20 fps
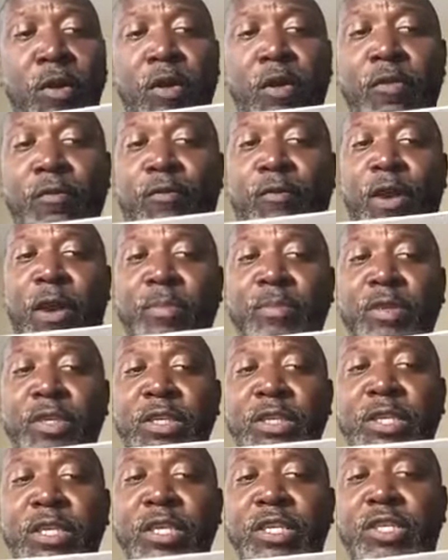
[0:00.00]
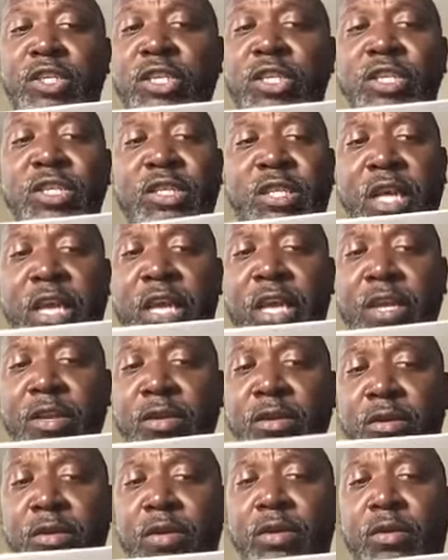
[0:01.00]
From niches
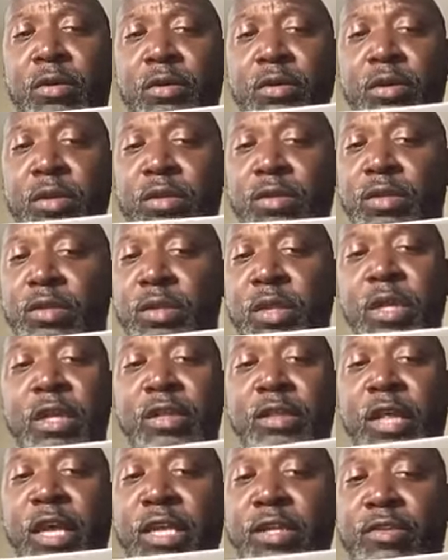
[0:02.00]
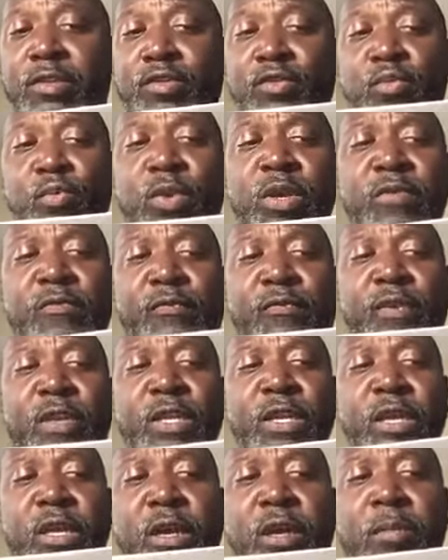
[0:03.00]
and nooks they
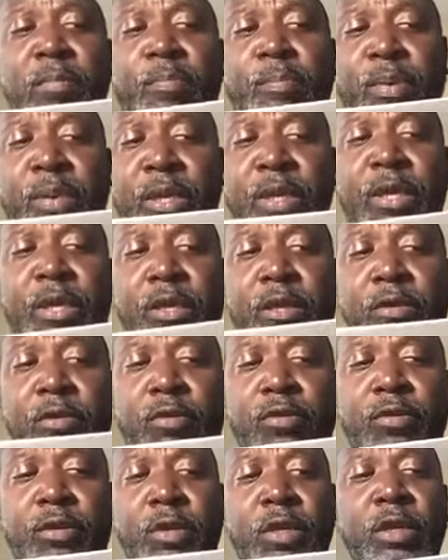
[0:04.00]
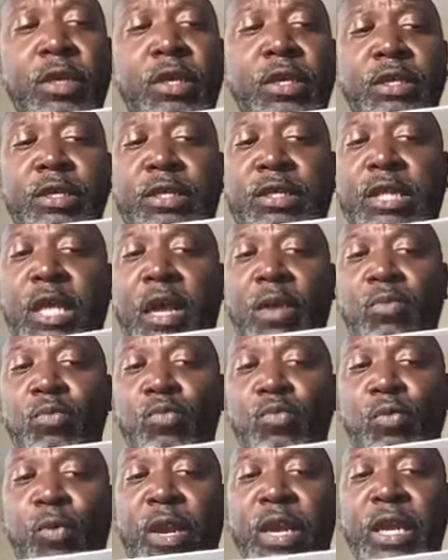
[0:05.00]
swiftly appeared.
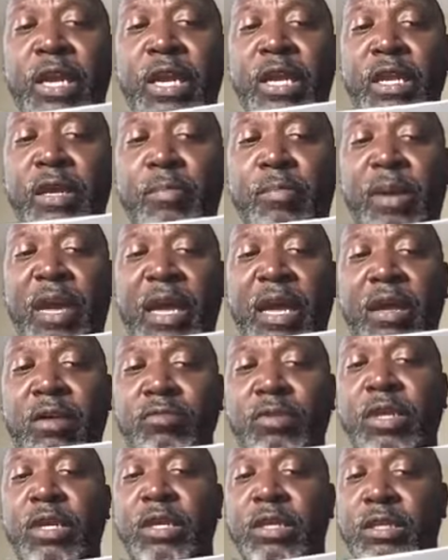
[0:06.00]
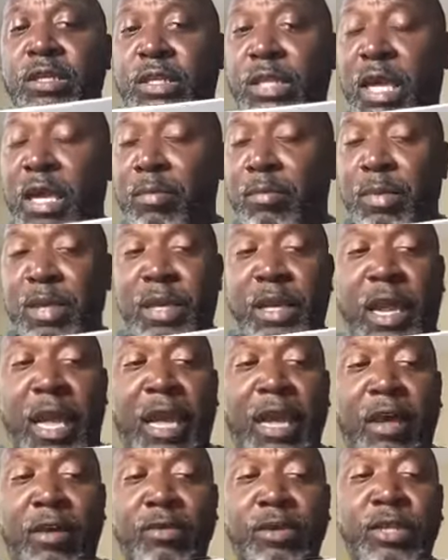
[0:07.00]
Some ran about, some
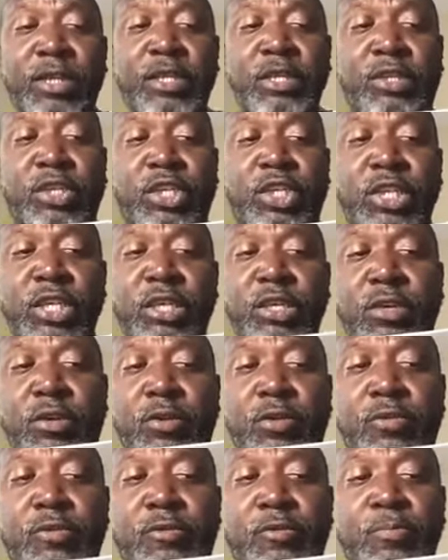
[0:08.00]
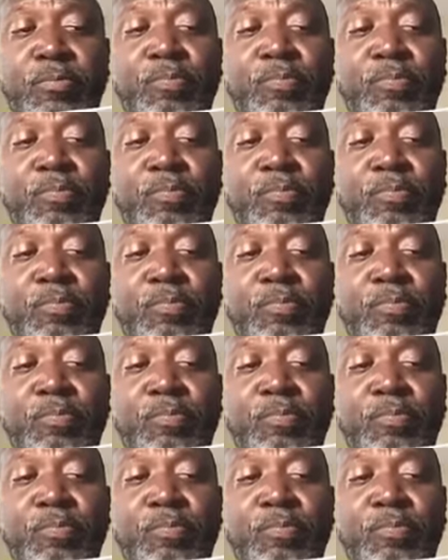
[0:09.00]
loudly cheered.